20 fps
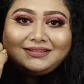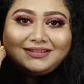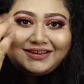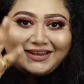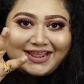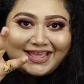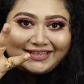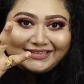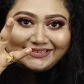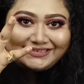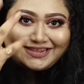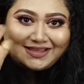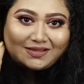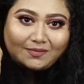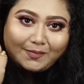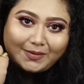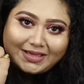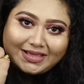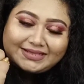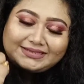The next
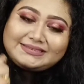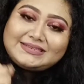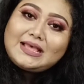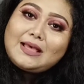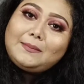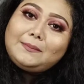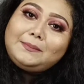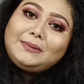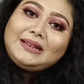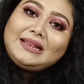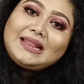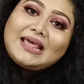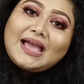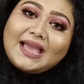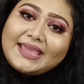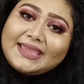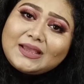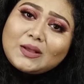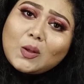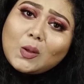step is
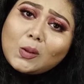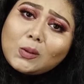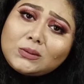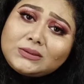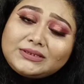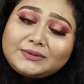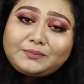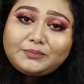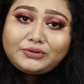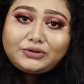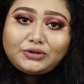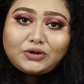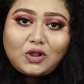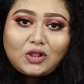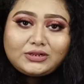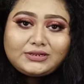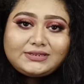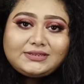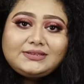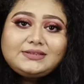applying all the
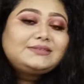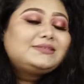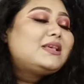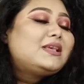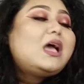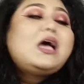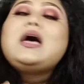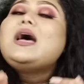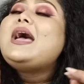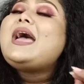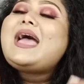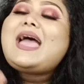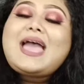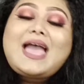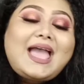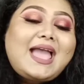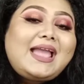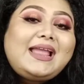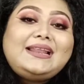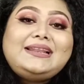products
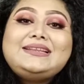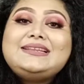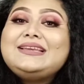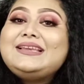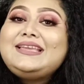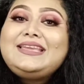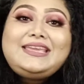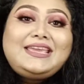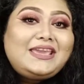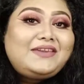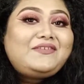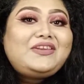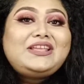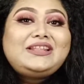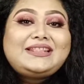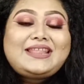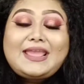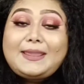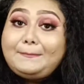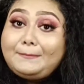and
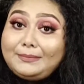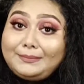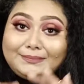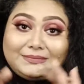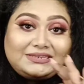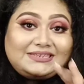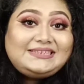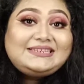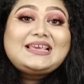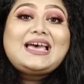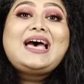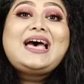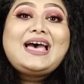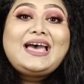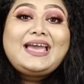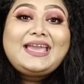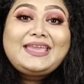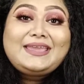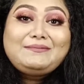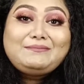giving them
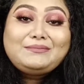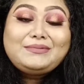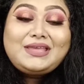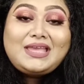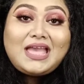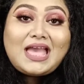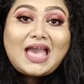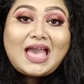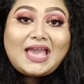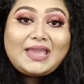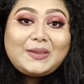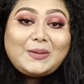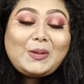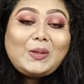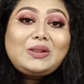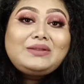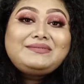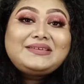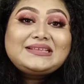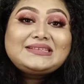time. I
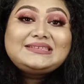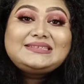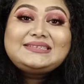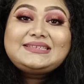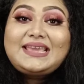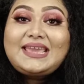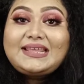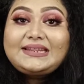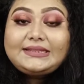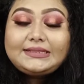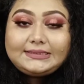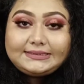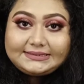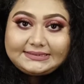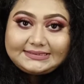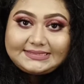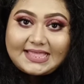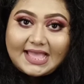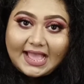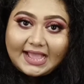always say
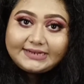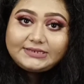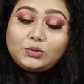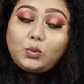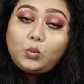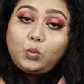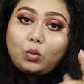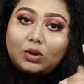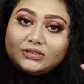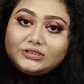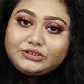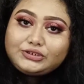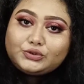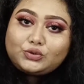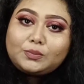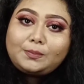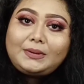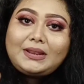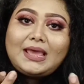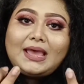this, that once you
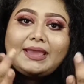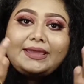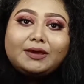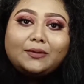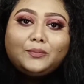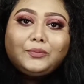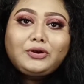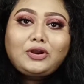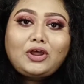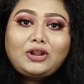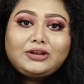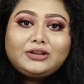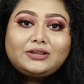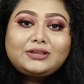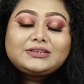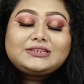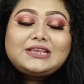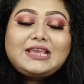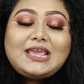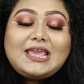apply a
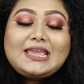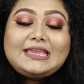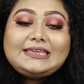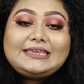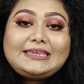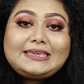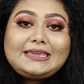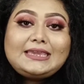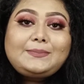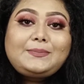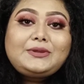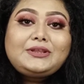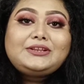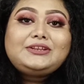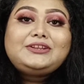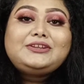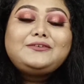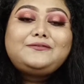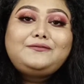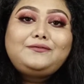product, keep
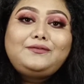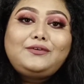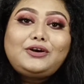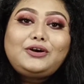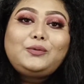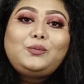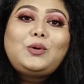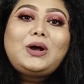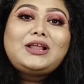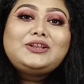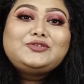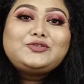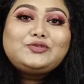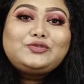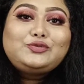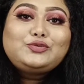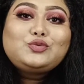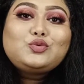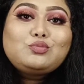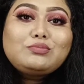it for 1 to
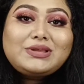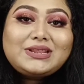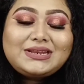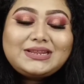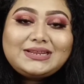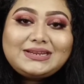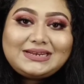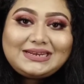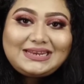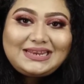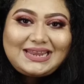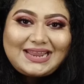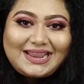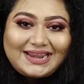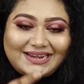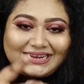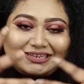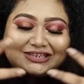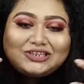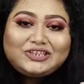2 minutes,
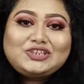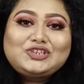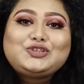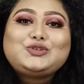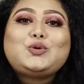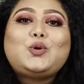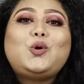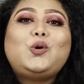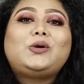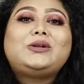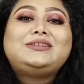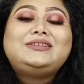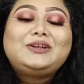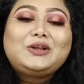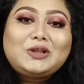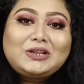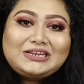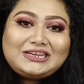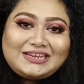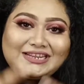let it soak the
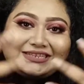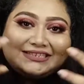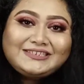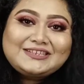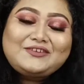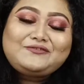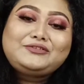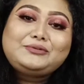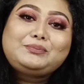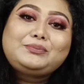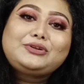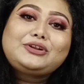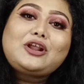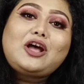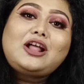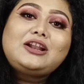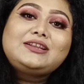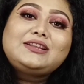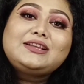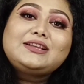goodness of the
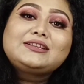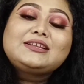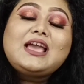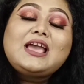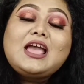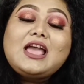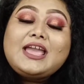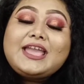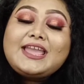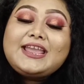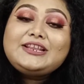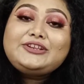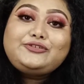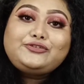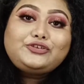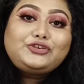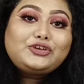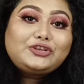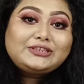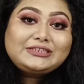product into
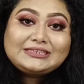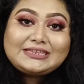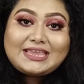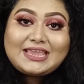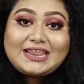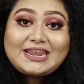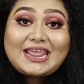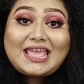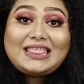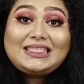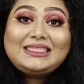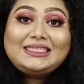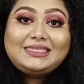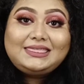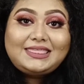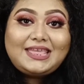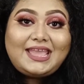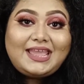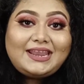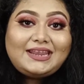your skin,
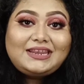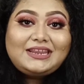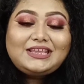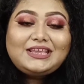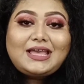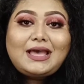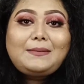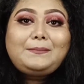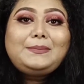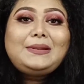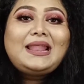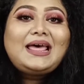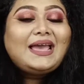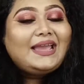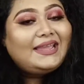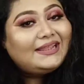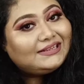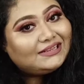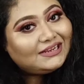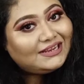and then
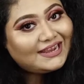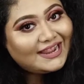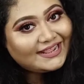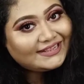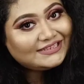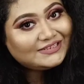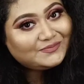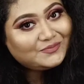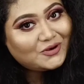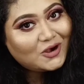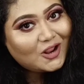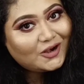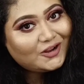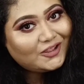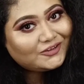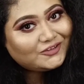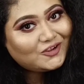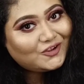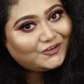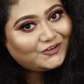apply the next
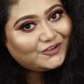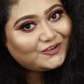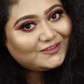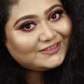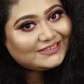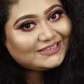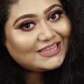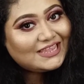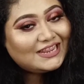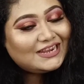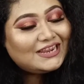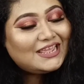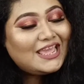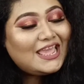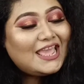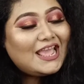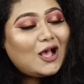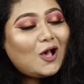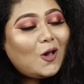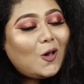product onto your skin.
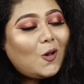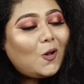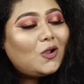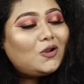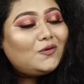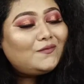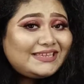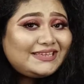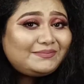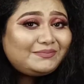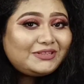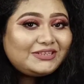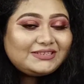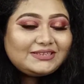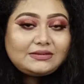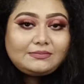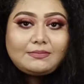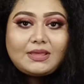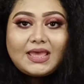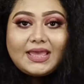All keep this
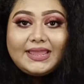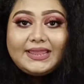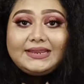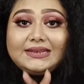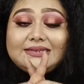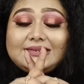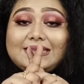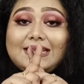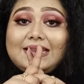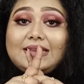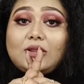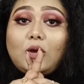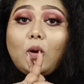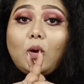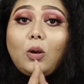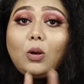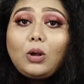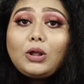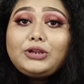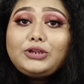in mind, and
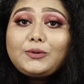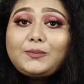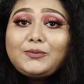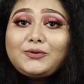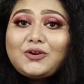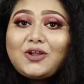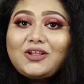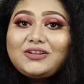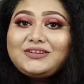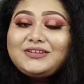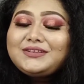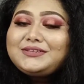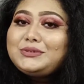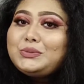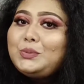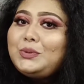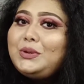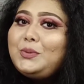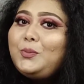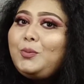all your products
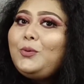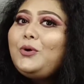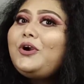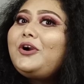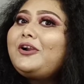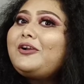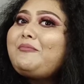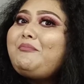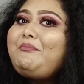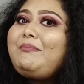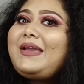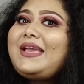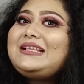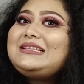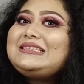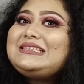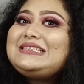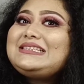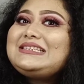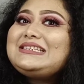will work
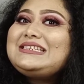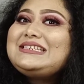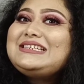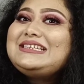best.